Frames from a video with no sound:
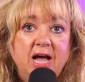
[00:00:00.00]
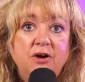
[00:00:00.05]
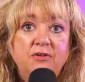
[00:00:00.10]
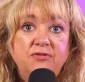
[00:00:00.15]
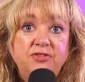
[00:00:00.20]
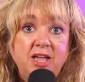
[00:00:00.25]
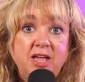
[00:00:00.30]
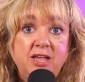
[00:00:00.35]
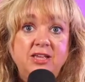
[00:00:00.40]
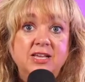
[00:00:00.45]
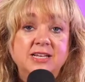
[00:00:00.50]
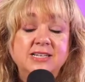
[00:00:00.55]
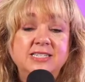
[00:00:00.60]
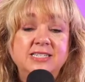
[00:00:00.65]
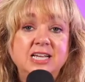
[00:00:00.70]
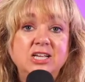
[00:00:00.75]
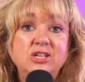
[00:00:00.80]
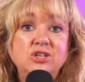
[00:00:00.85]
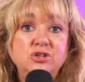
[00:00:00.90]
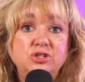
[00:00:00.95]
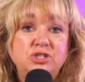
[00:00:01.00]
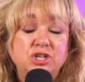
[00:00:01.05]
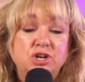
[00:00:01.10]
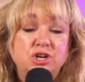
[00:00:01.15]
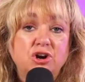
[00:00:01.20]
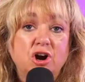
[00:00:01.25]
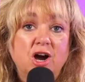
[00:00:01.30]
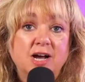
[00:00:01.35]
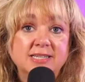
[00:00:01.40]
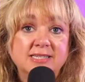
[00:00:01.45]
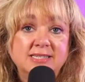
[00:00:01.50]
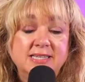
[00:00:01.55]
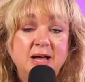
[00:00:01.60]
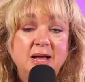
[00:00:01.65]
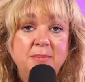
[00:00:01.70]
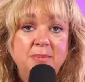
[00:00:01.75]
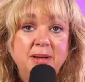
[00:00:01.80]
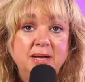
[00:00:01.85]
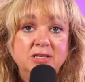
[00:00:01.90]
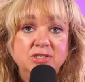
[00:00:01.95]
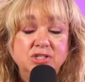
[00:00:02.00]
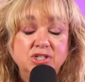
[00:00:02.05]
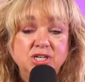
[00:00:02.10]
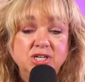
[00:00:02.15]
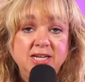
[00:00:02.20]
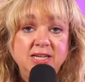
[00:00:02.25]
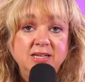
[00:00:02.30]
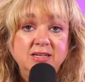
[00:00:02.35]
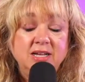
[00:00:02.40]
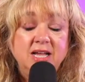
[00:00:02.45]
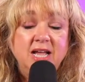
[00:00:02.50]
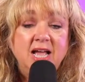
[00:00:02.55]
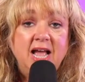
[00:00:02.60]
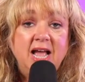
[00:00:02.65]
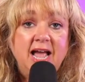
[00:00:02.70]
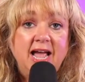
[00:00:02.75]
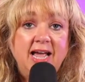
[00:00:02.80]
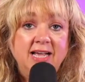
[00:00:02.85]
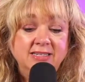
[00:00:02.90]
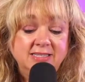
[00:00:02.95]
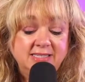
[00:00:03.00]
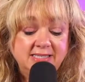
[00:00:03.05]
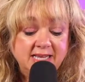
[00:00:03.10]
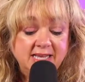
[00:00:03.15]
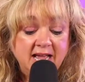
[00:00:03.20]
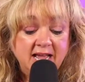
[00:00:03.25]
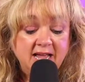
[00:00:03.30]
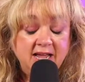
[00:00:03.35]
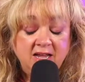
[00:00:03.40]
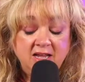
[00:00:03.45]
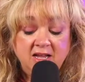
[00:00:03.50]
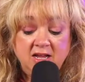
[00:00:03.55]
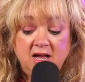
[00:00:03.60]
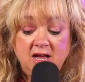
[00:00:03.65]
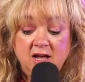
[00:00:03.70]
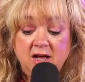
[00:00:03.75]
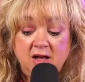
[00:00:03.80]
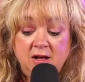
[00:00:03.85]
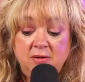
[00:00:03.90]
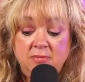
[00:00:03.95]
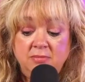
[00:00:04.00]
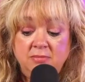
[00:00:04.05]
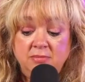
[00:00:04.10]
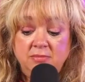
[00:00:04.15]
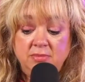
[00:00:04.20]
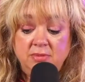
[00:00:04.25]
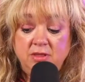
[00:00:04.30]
if they continue to cross that boundary and say um,